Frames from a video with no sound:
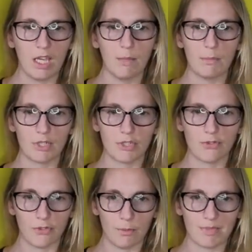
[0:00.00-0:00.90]
emerge
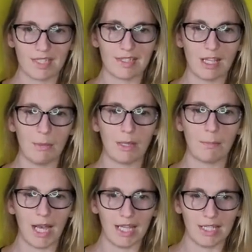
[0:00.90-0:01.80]
from
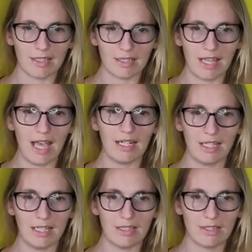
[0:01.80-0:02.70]
systemic bias, that
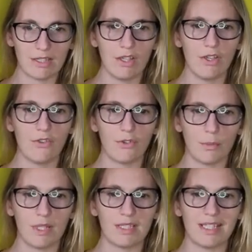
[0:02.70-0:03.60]
is,
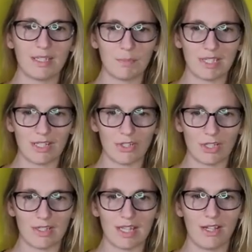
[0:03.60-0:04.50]
from
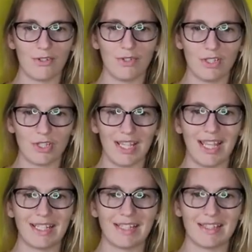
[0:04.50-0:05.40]
dispositions that
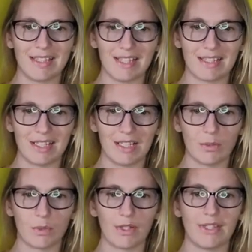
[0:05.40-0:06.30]
originate and exist in
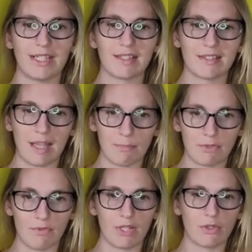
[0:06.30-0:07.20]
a world that
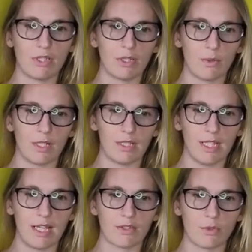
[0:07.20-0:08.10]
accepts racial
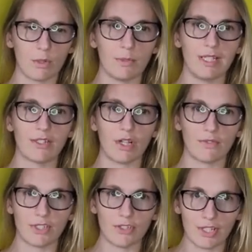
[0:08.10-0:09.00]
inequality as normal and
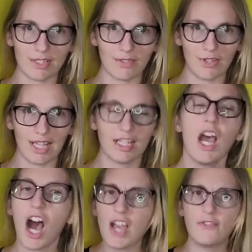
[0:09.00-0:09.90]
often justified."
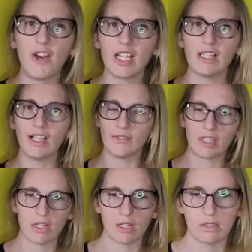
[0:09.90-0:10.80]
I fucking love
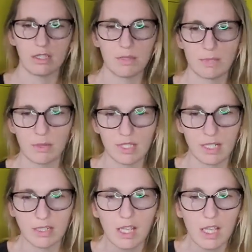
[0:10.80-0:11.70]
this article and I'm so
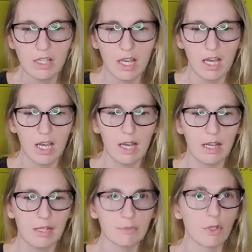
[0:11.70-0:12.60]
excited.
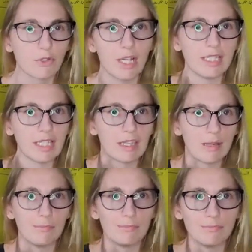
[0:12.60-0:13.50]
So I'll try and link
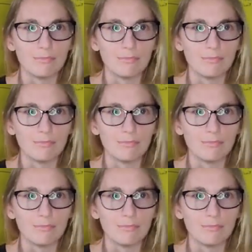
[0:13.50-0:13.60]
them